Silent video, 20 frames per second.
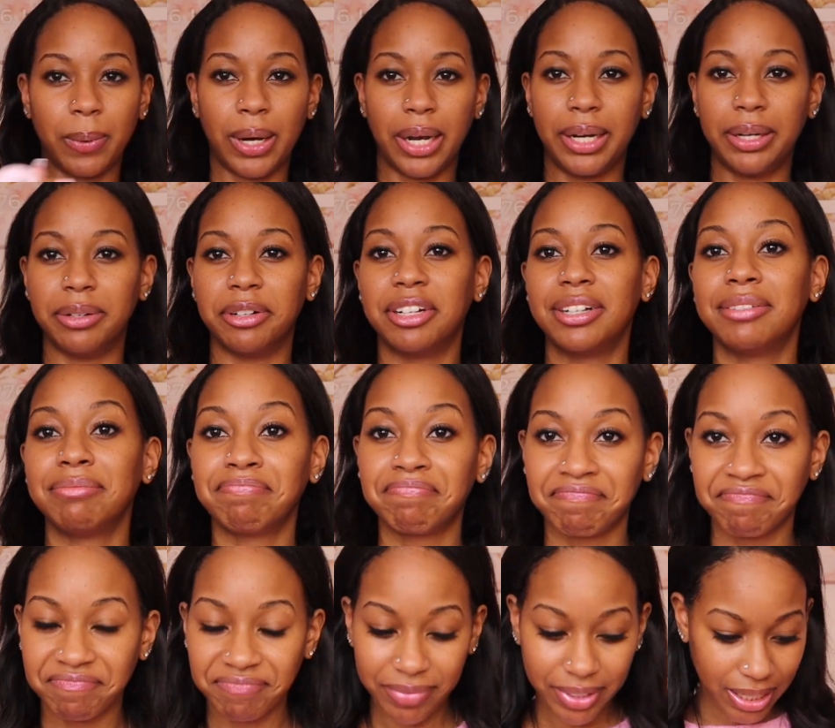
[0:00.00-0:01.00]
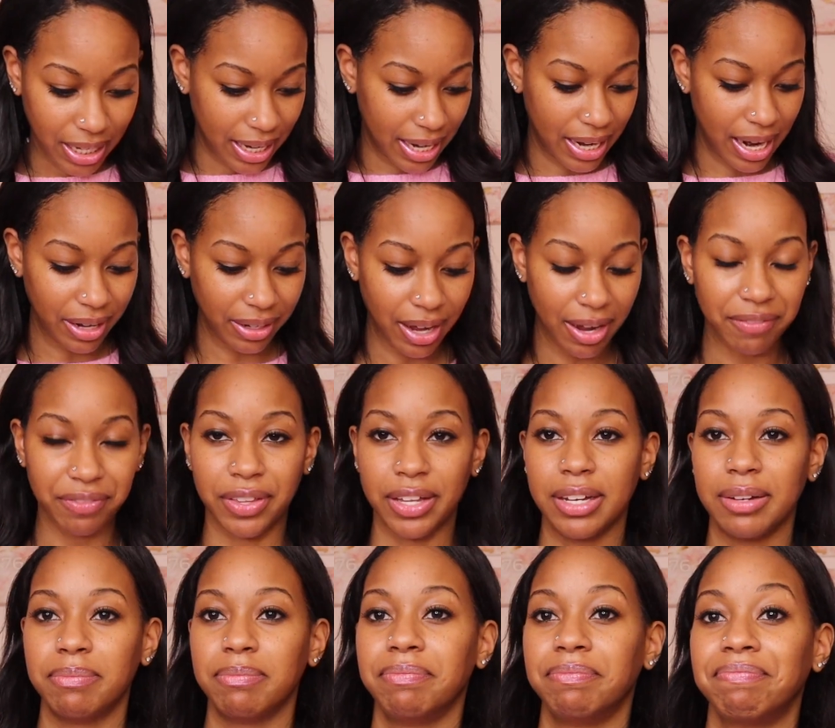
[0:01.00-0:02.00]
one, and I love
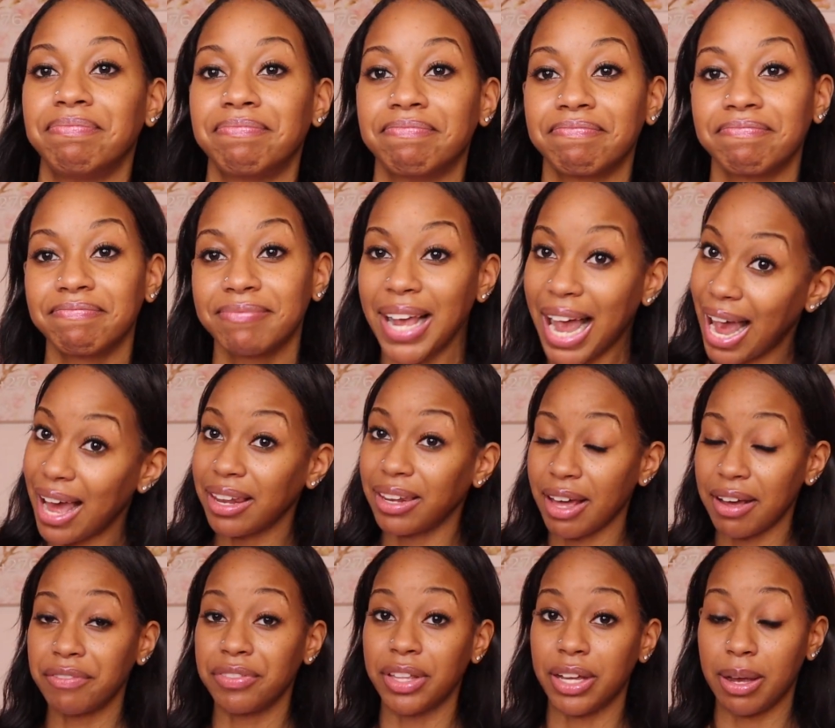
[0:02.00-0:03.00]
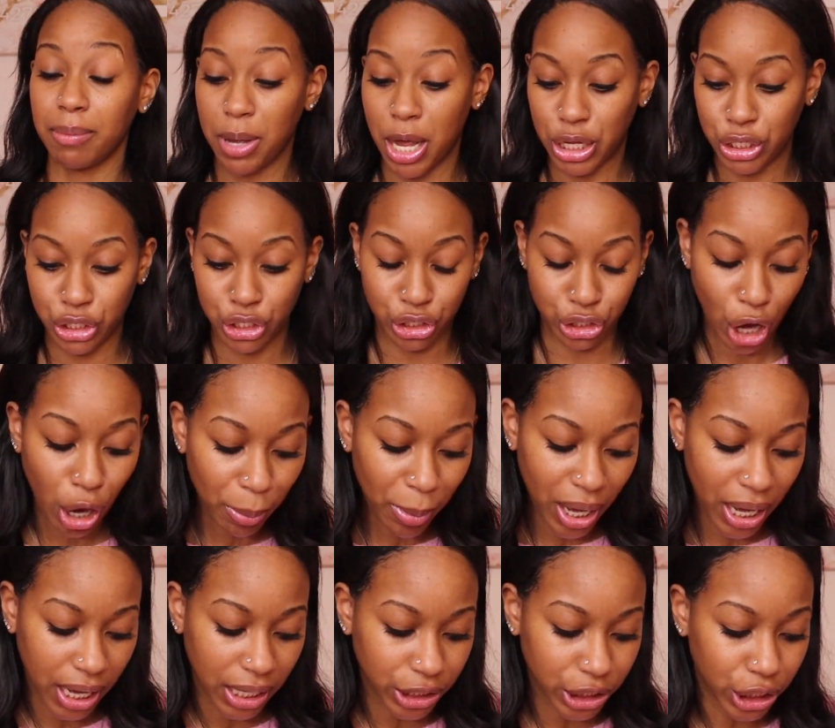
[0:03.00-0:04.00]
them. I love them so
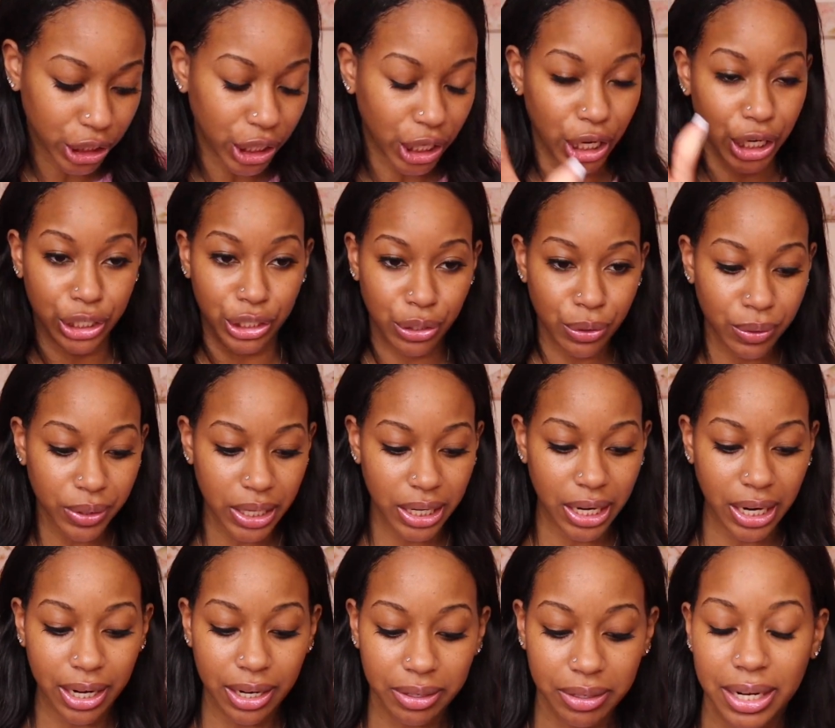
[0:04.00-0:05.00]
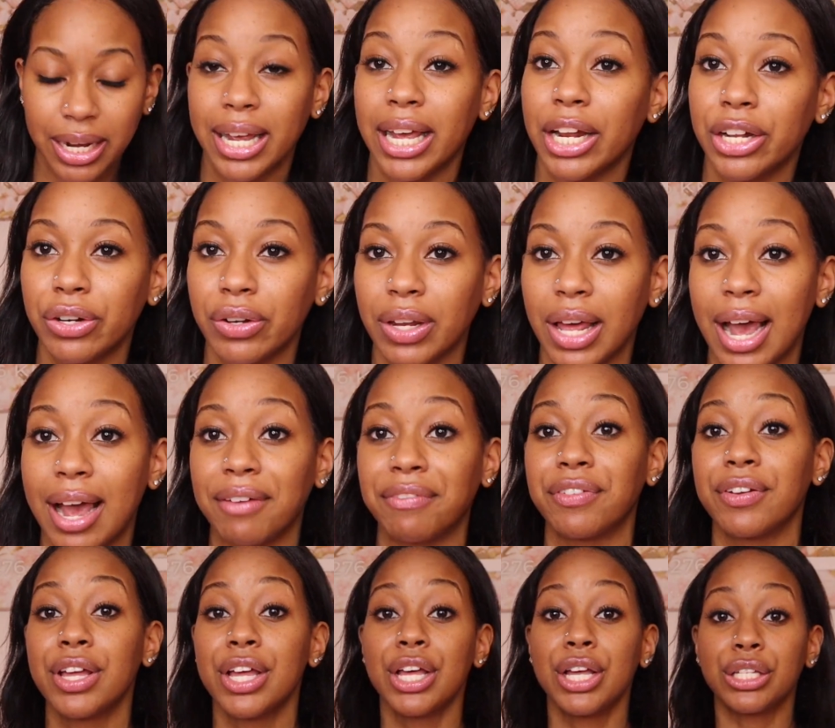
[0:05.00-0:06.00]
much, and you need it in your life.
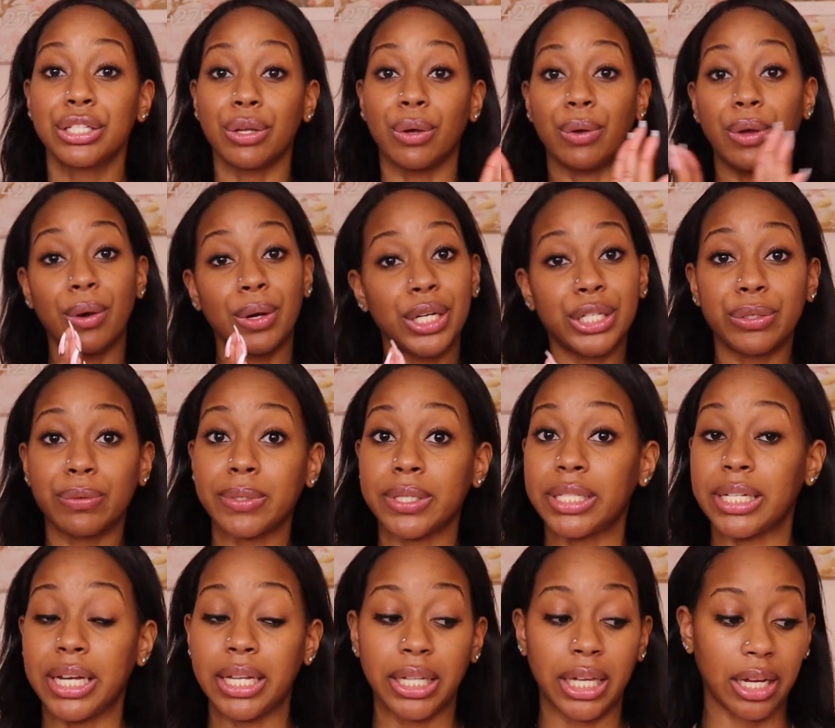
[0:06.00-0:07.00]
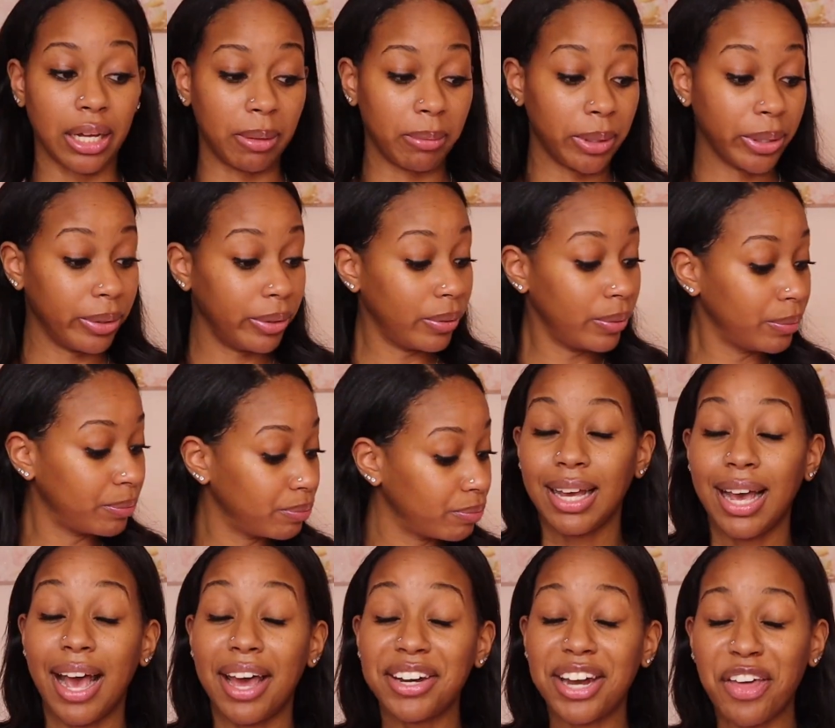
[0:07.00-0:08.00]
So go get you a Stanley cup, girl.
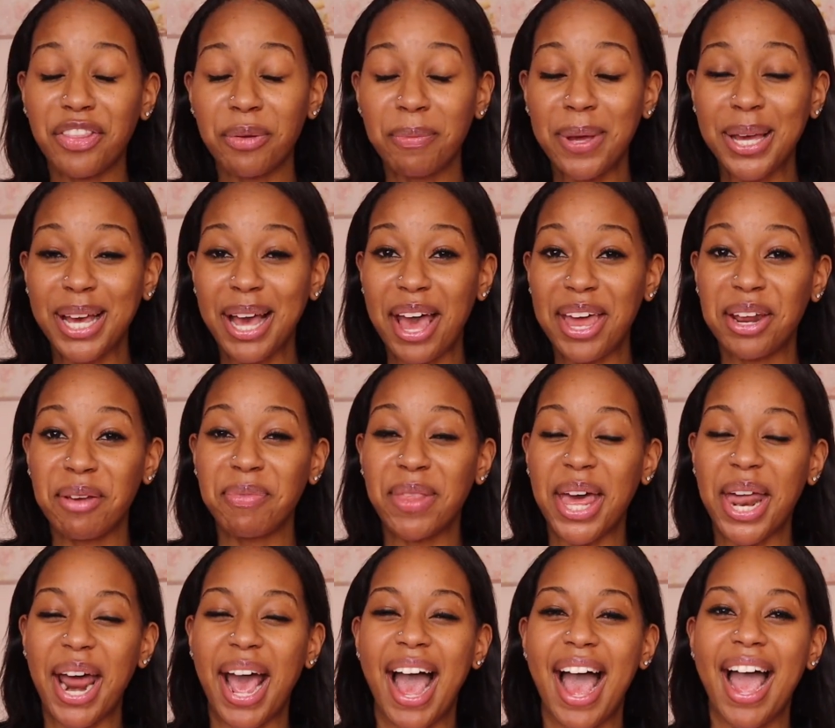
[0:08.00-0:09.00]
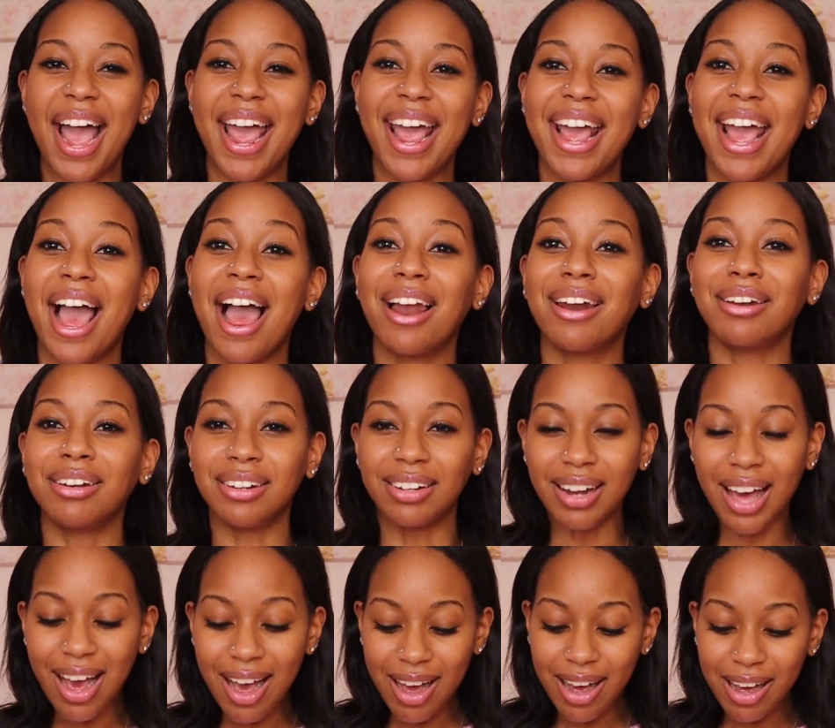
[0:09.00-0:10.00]
Another pink item that I
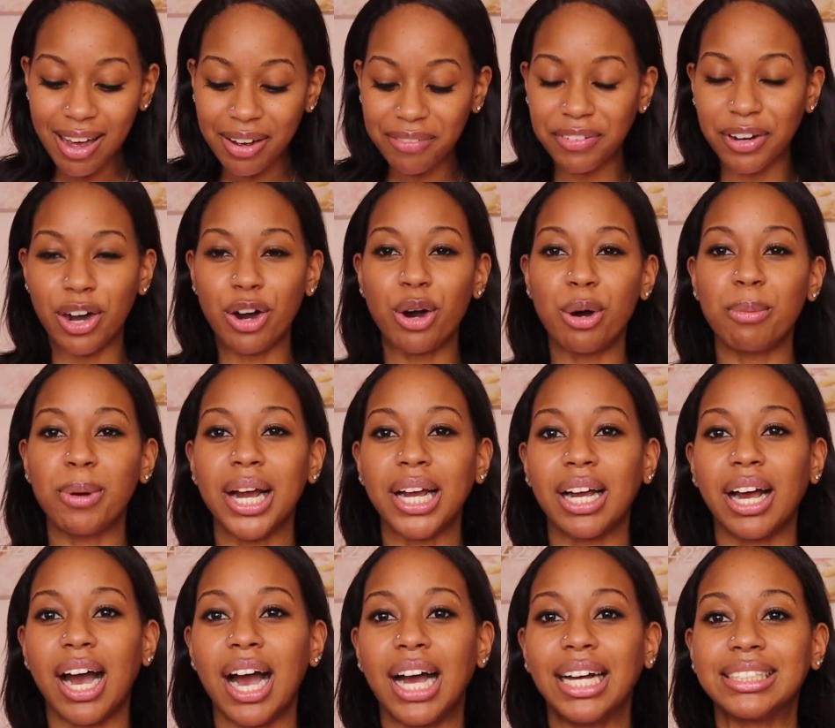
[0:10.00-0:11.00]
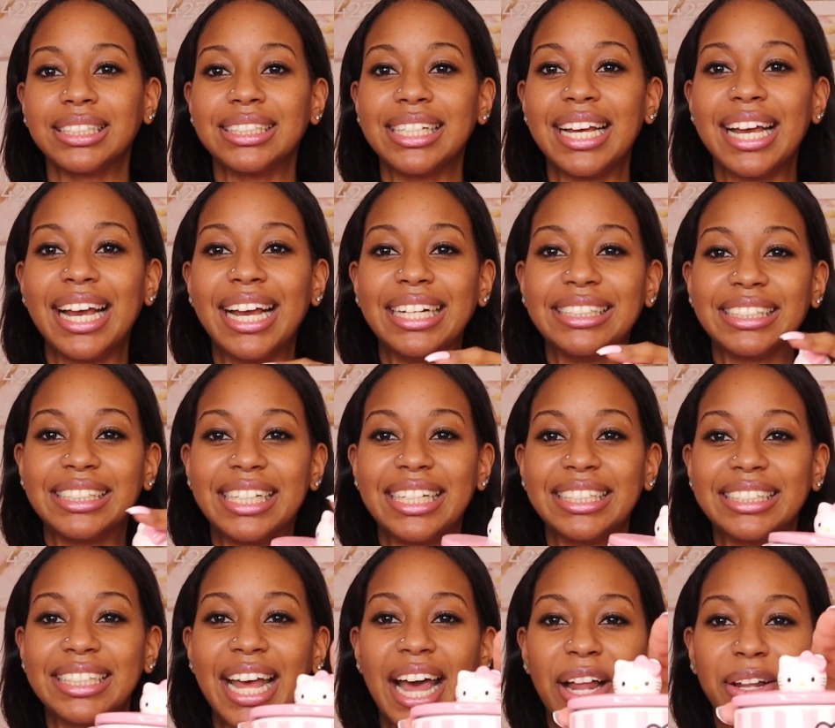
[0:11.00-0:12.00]
love, oh my gosh, is
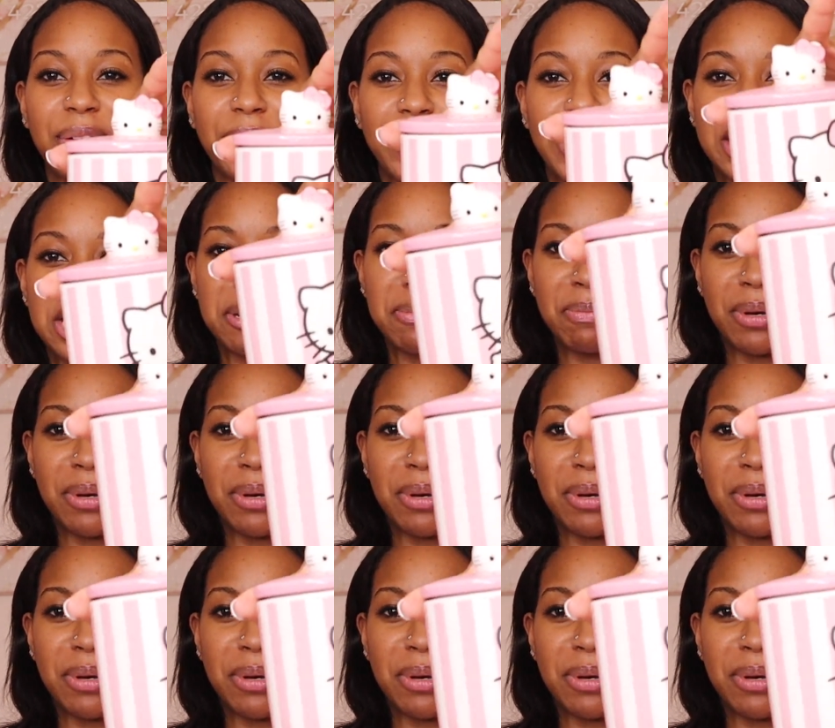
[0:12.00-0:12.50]
this Hello Kitty